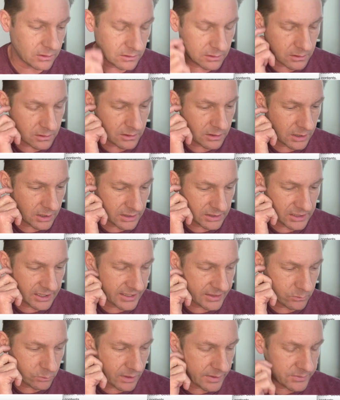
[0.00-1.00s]
our
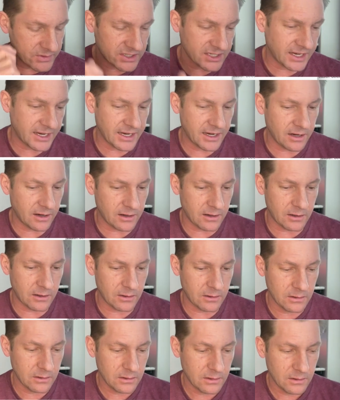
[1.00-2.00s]
online website
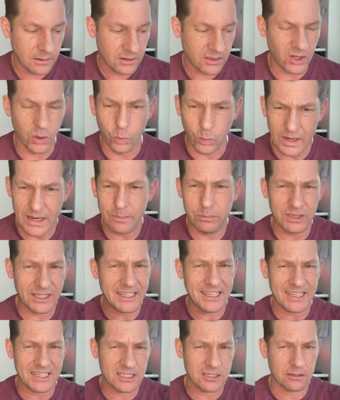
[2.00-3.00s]
here, the
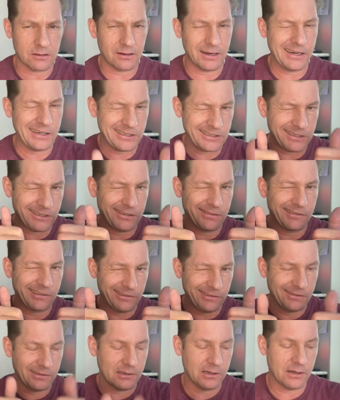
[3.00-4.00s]
Weebly integration,
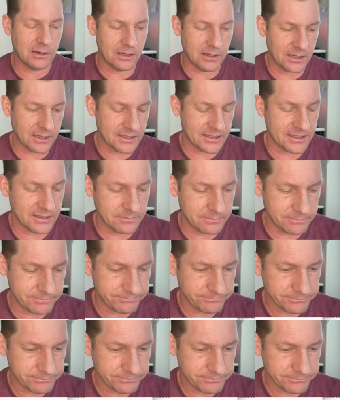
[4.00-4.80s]
awesome.